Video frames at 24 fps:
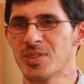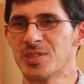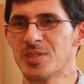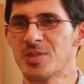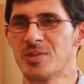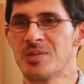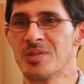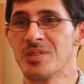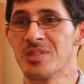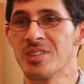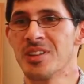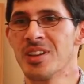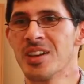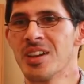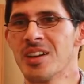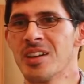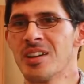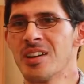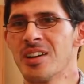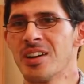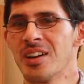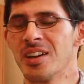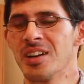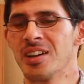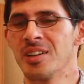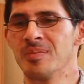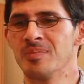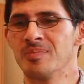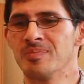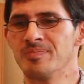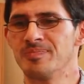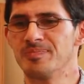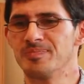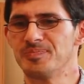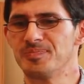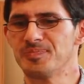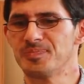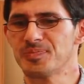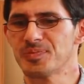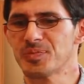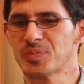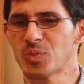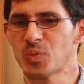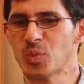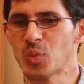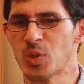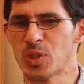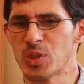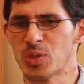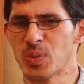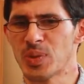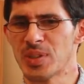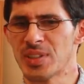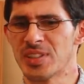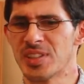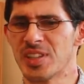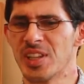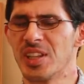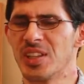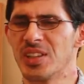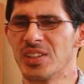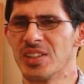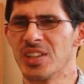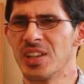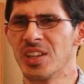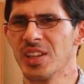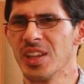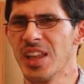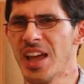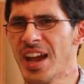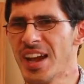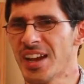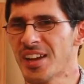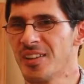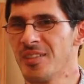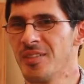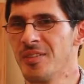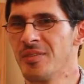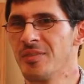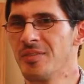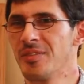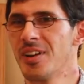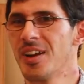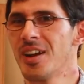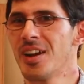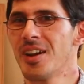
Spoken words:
student, which was the lack of